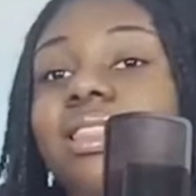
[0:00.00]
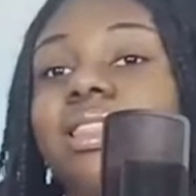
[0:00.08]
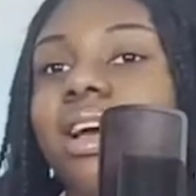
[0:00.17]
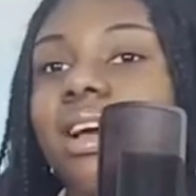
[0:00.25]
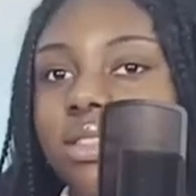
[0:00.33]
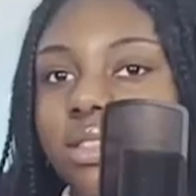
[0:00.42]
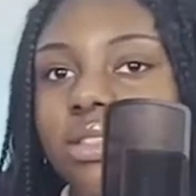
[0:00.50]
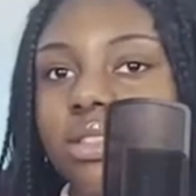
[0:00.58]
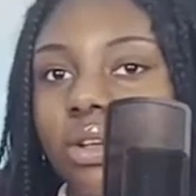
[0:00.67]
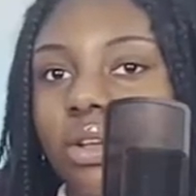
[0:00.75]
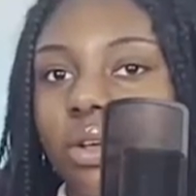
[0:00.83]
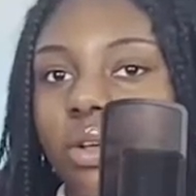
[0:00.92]
that's,
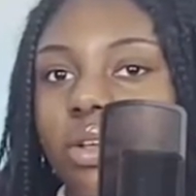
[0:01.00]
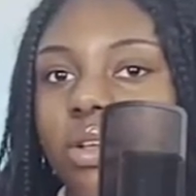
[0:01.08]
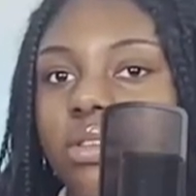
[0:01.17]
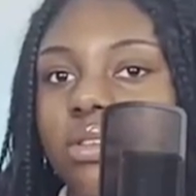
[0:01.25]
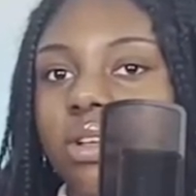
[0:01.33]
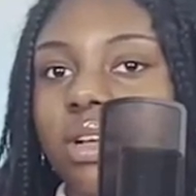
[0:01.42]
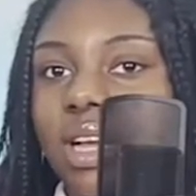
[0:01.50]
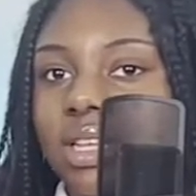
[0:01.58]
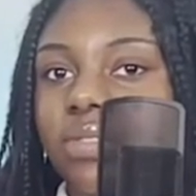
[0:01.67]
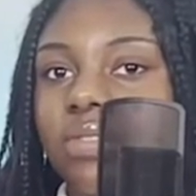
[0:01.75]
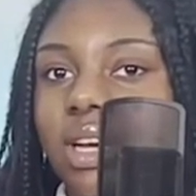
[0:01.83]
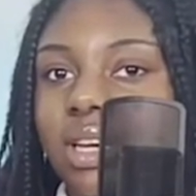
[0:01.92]

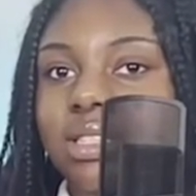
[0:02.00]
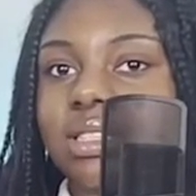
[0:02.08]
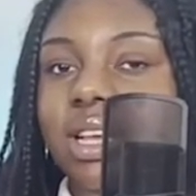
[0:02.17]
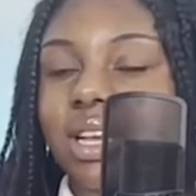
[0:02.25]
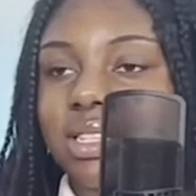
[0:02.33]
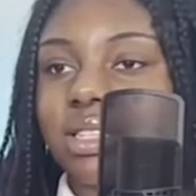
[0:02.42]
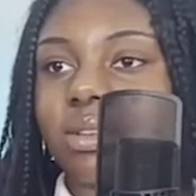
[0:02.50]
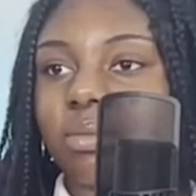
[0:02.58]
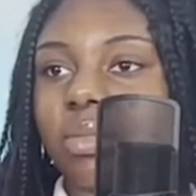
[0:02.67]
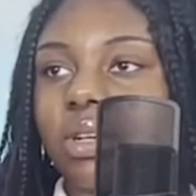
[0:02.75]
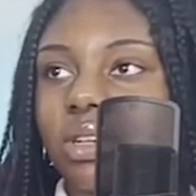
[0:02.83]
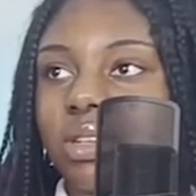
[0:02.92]
classified as
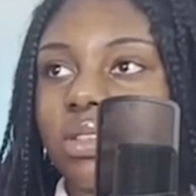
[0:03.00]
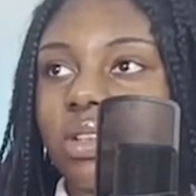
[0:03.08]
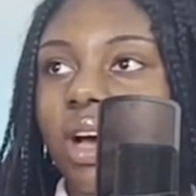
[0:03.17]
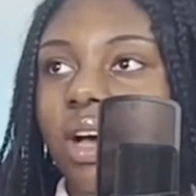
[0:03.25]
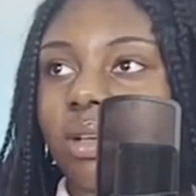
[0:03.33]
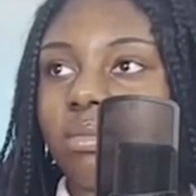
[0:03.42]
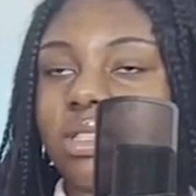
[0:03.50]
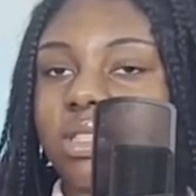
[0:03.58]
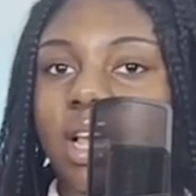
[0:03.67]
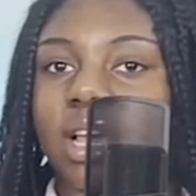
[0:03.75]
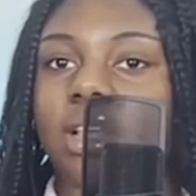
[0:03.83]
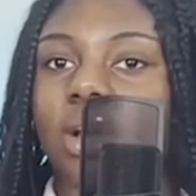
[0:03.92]
sexism, because I am
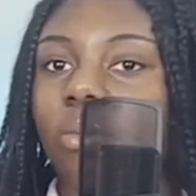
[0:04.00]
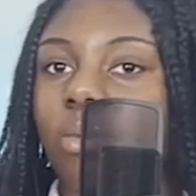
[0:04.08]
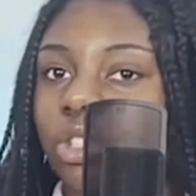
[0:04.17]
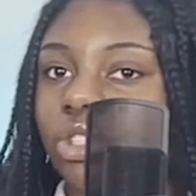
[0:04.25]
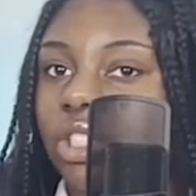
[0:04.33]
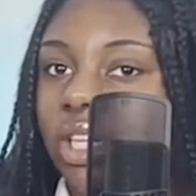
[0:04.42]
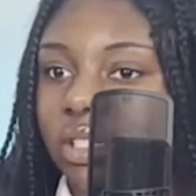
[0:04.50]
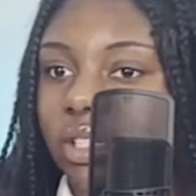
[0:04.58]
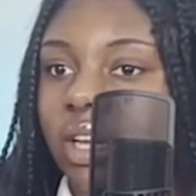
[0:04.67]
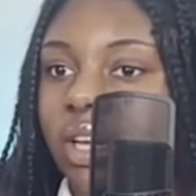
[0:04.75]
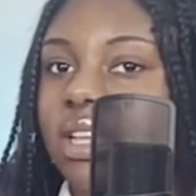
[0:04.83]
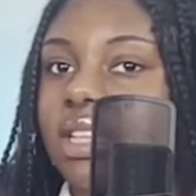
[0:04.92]
saying that one
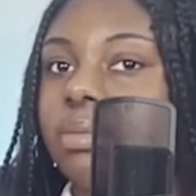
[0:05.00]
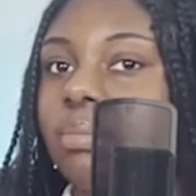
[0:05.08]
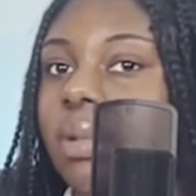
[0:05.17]
gender is